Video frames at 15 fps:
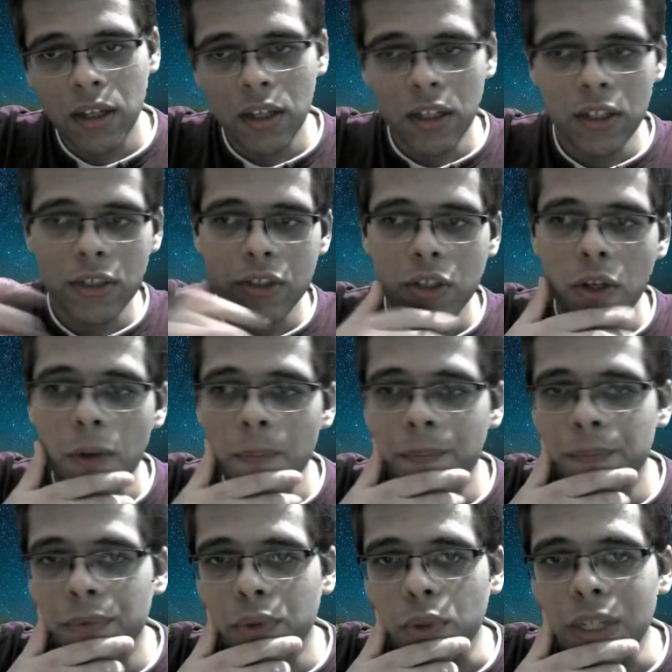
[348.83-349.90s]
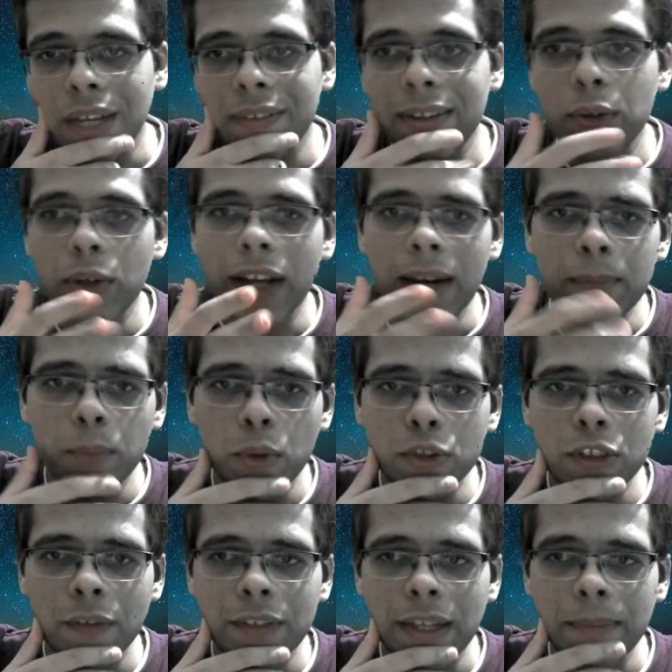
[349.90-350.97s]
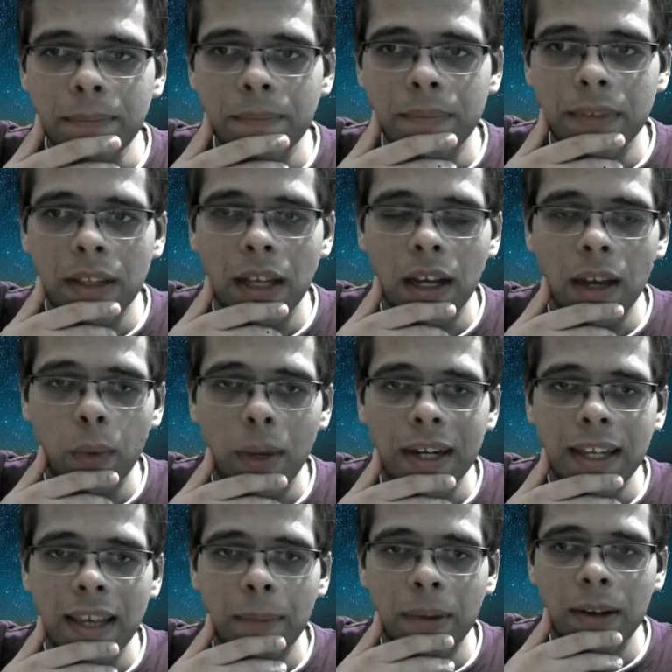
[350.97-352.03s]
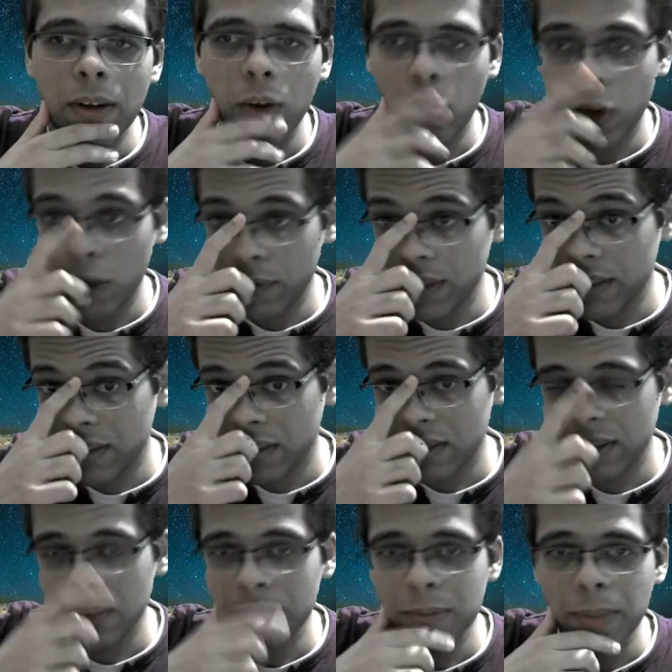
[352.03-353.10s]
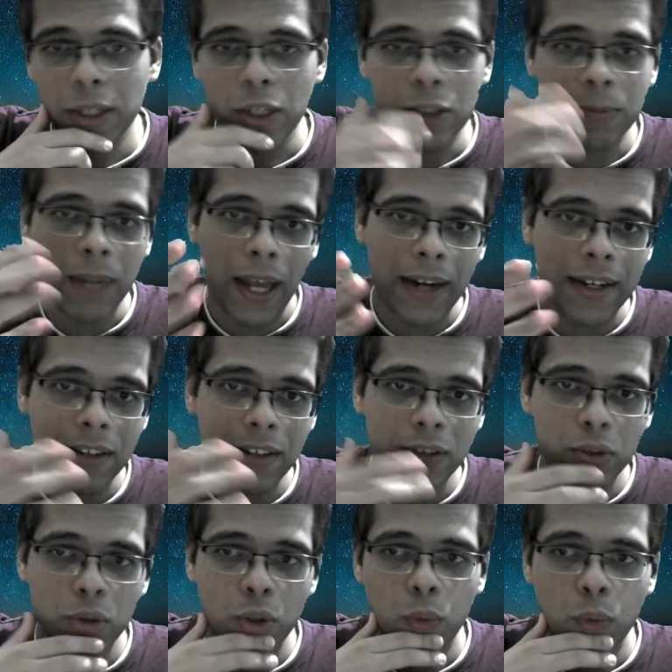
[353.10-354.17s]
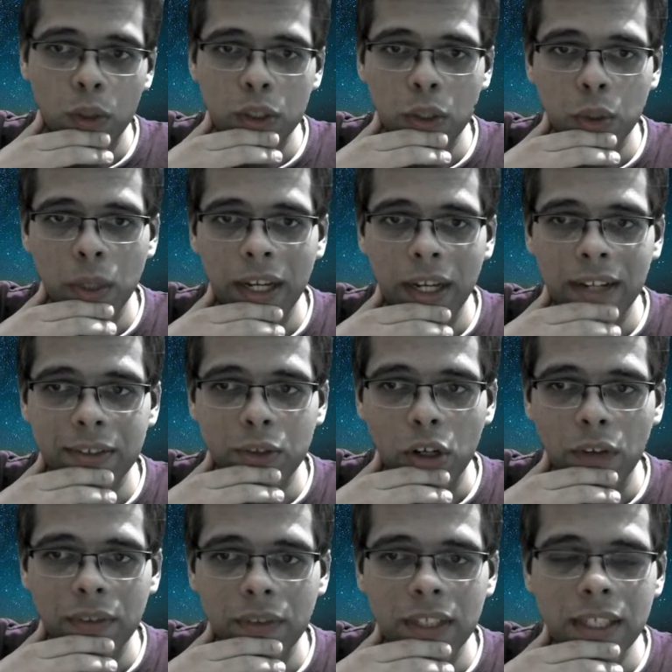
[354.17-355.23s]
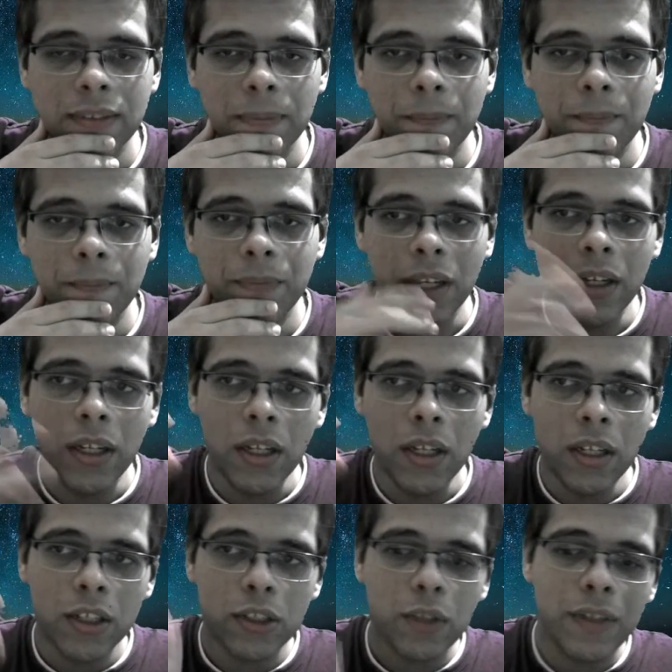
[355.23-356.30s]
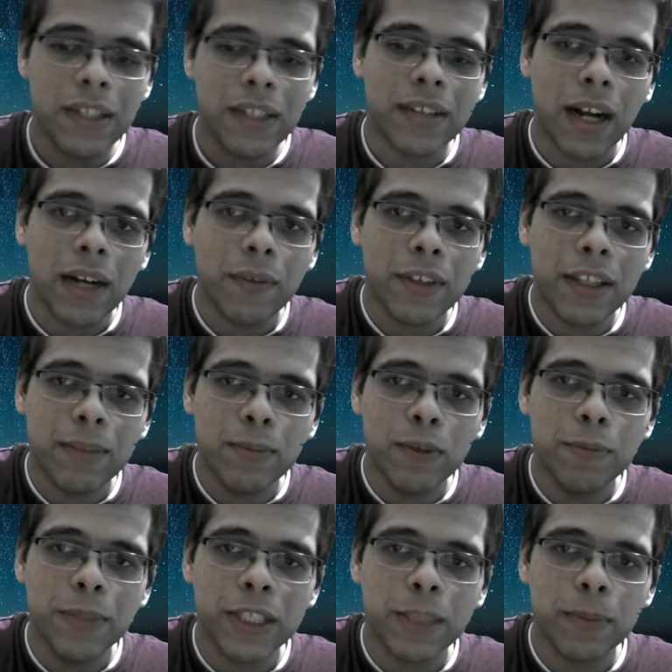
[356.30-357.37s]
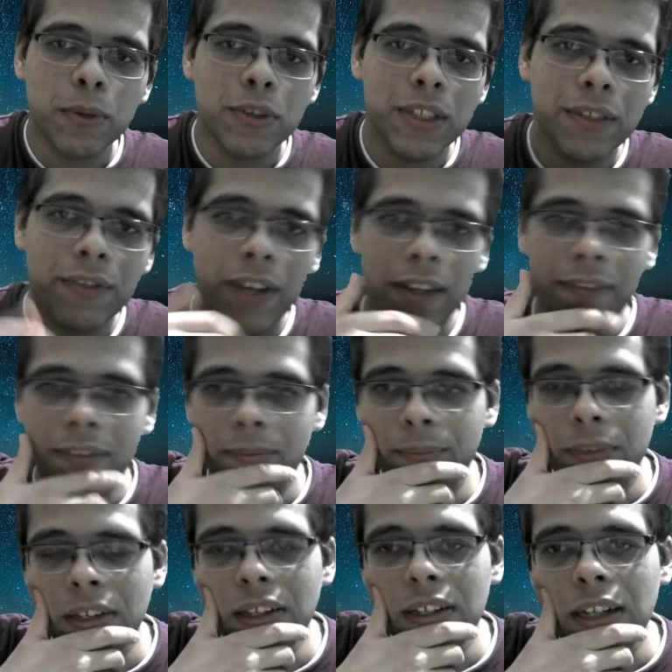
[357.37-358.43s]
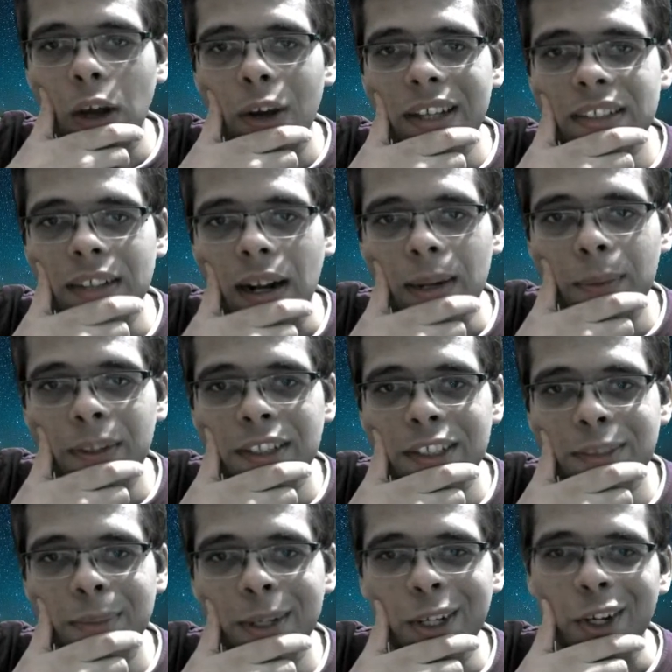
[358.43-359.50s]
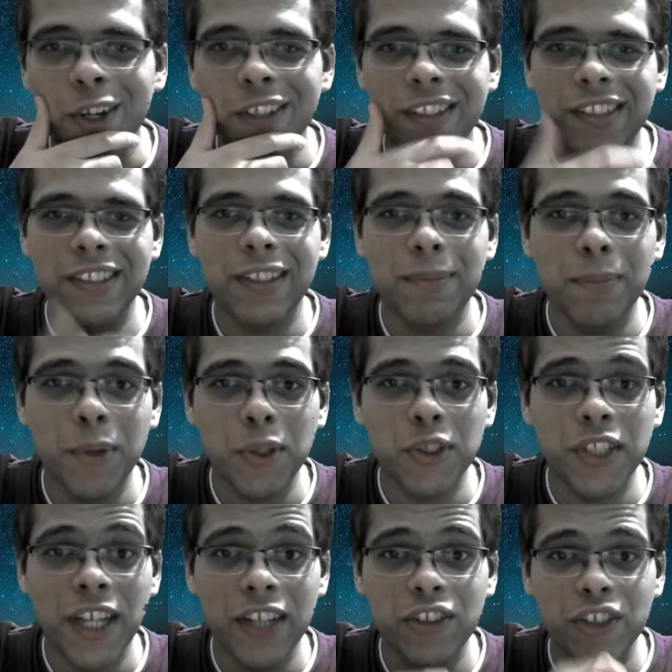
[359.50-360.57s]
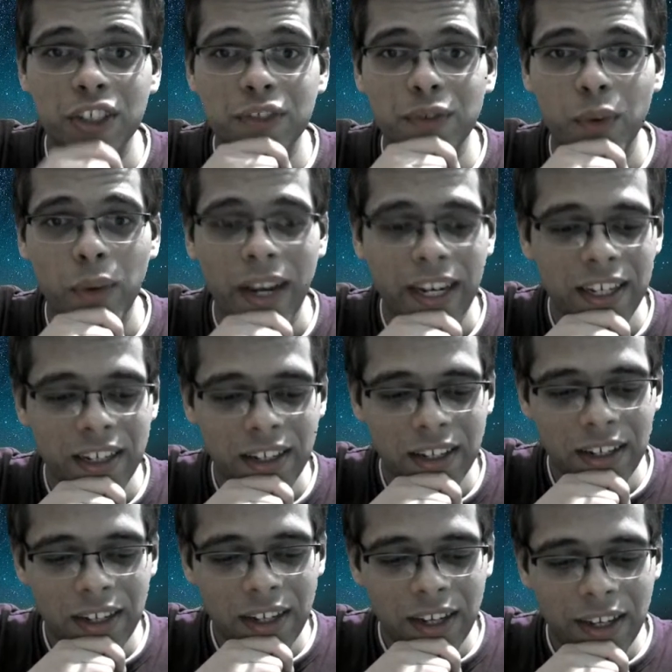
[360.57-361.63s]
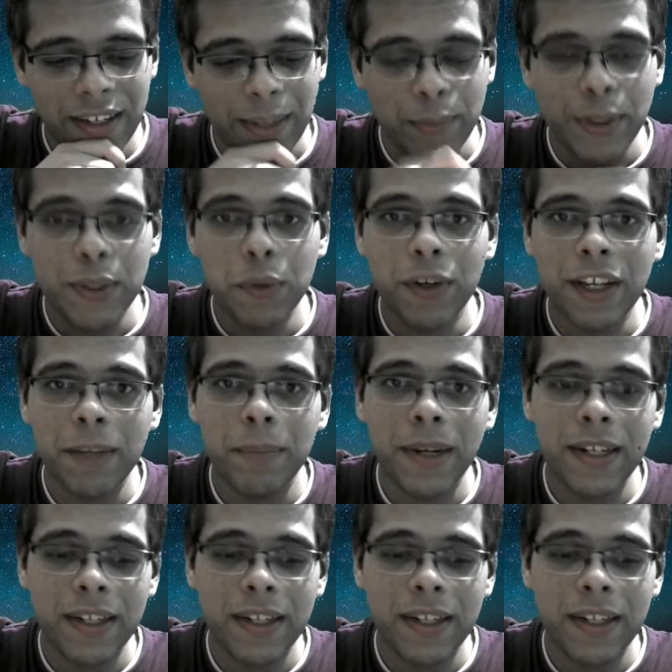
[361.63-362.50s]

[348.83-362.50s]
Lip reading: So today we look at most of them, one game in all of these systems, because black needs to know what to do against all of these. So we'll start with the move bishop to G5. Now I start with this because this is the most dangerous for white, and I'm going to recommend